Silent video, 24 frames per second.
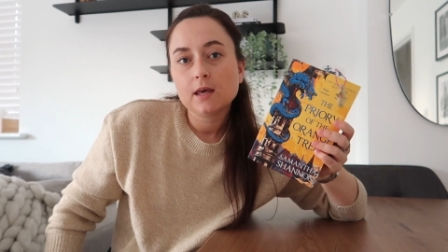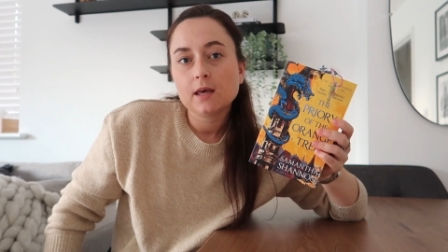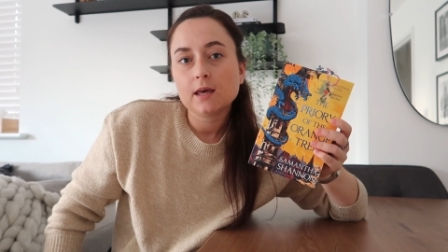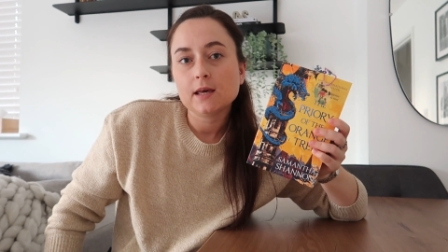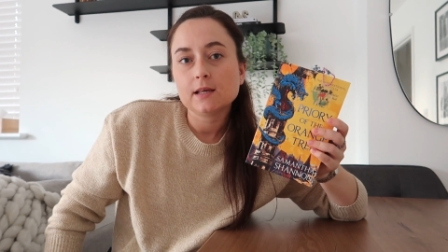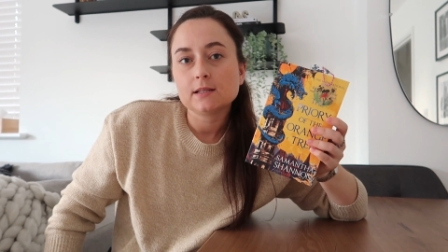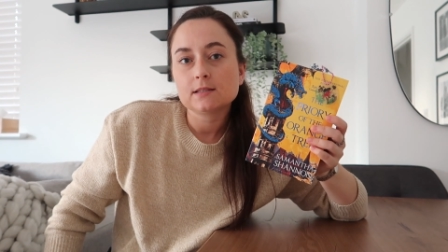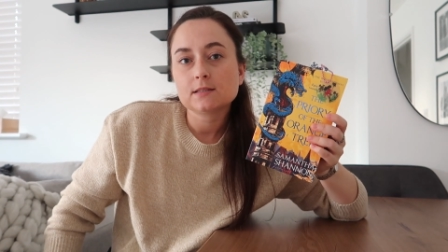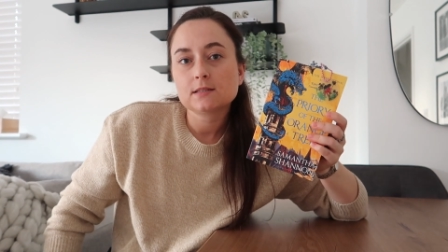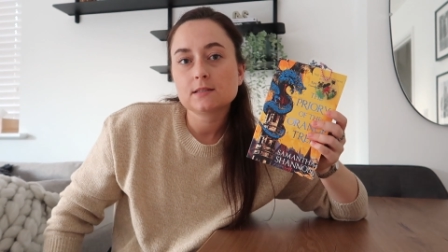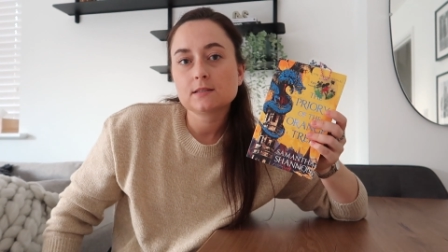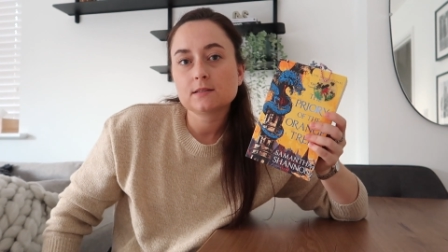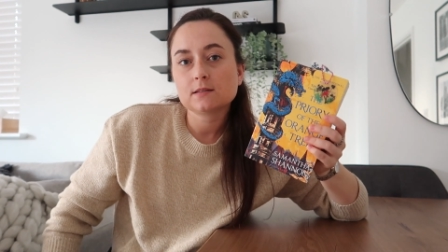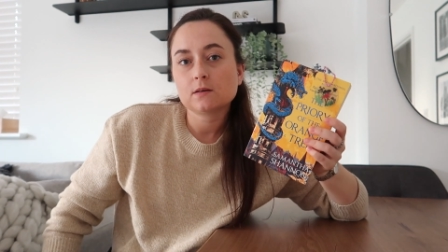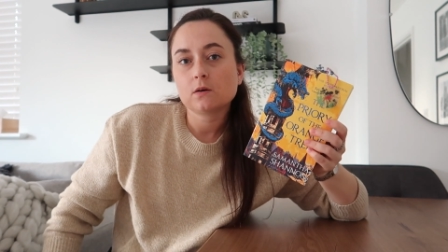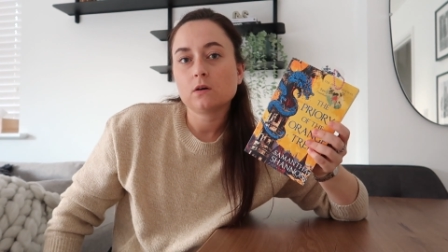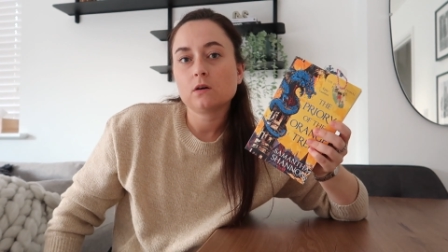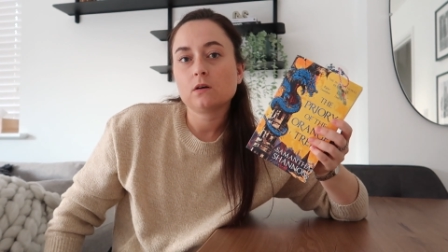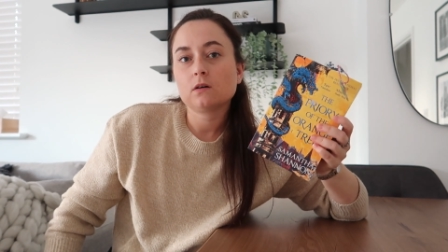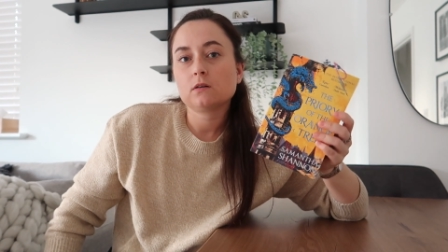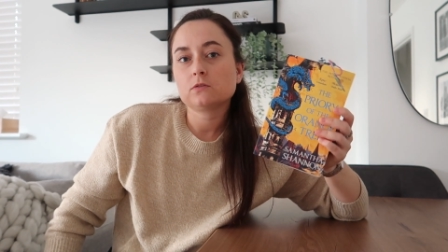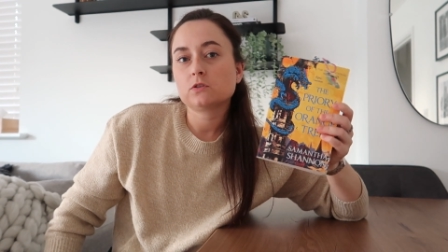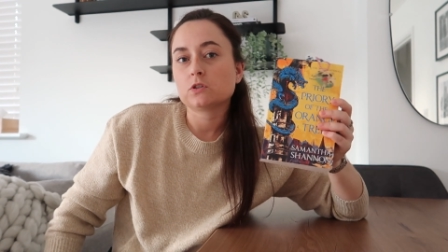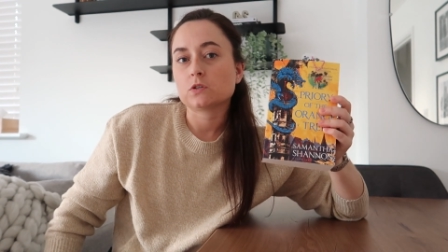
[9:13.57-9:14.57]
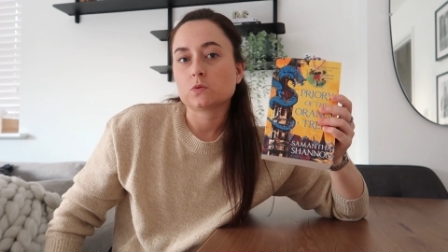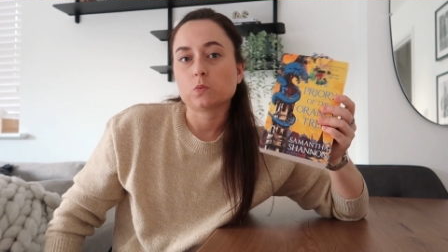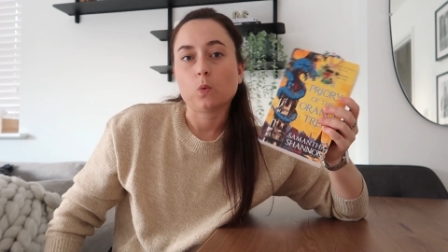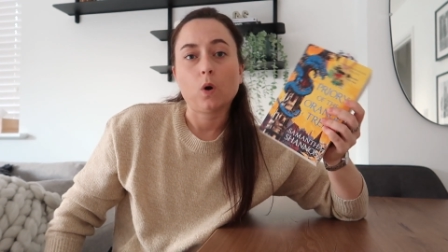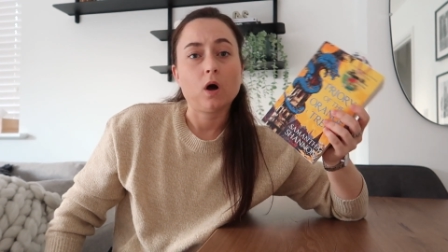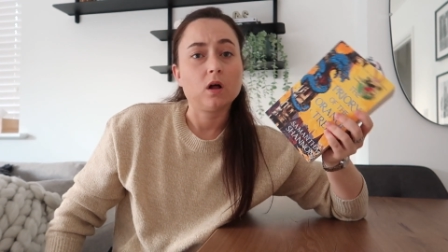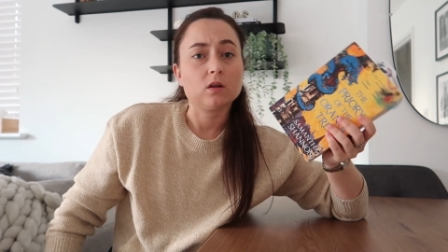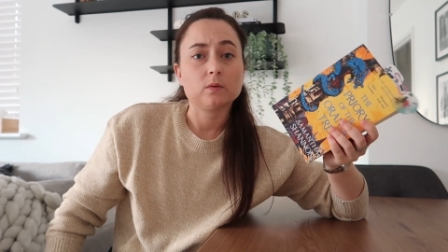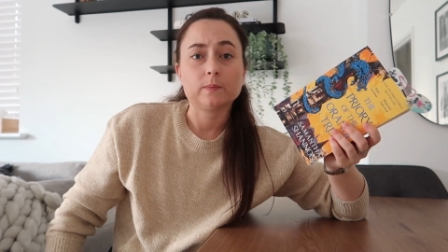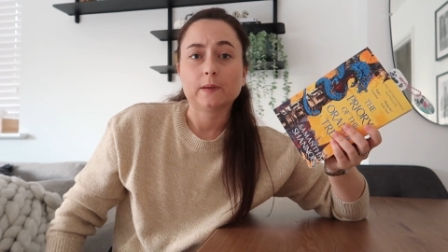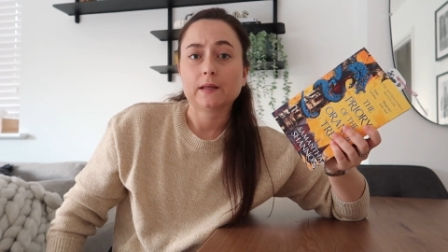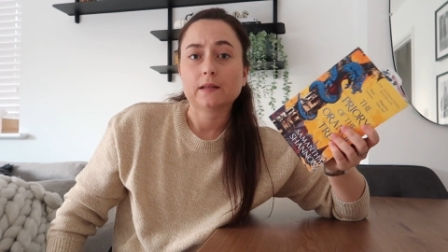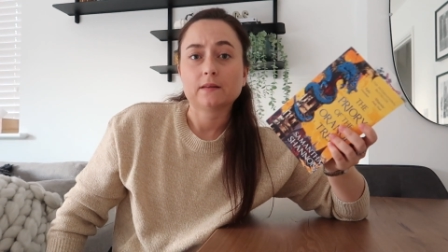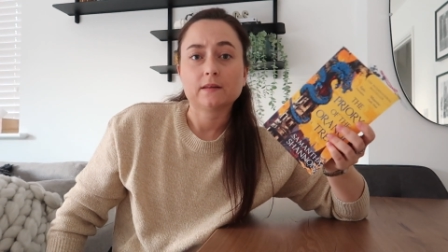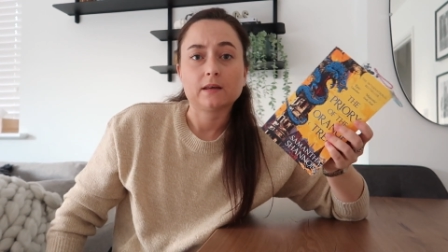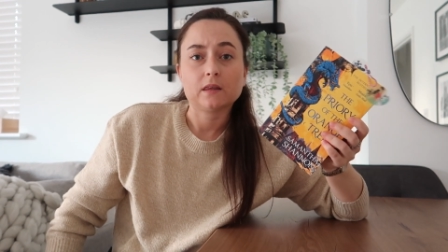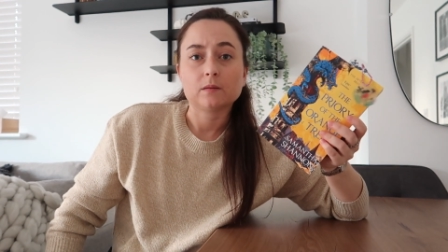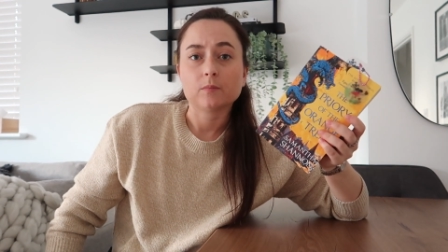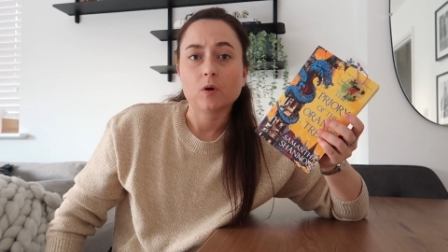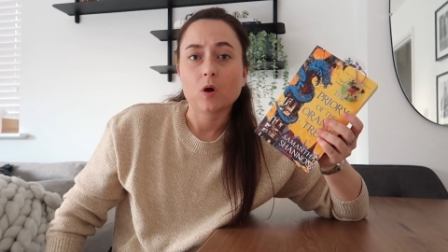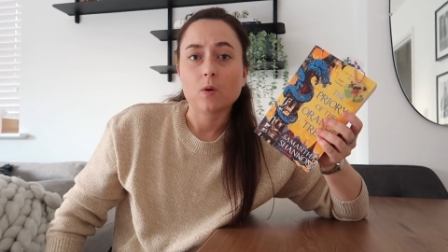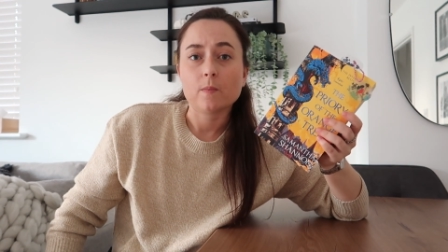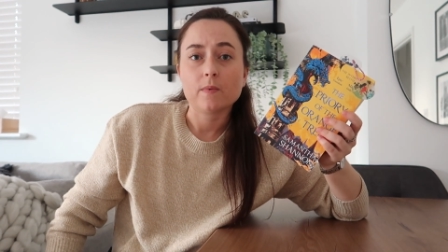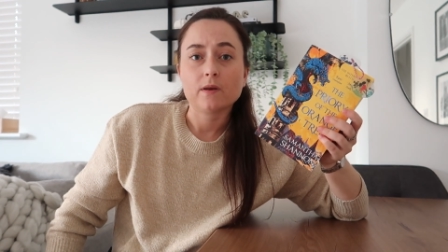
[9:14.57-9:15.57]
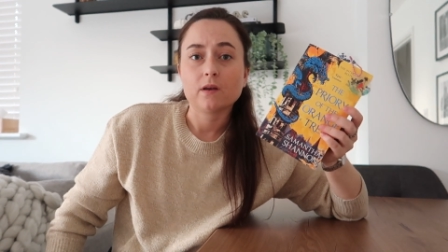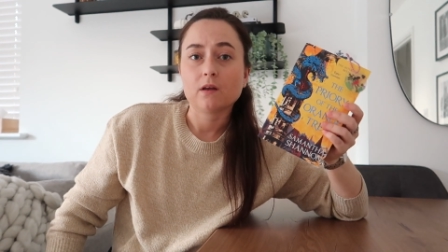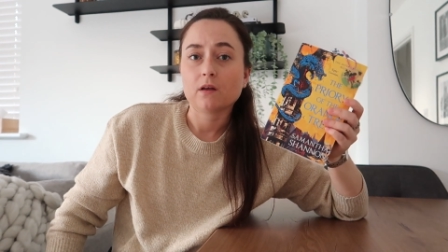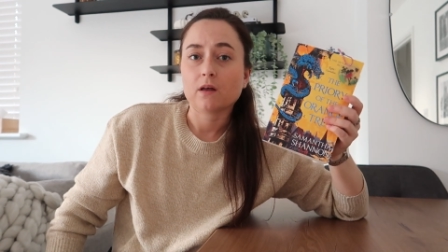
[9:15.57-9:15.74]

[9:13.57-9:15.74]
It's just world building at the moment.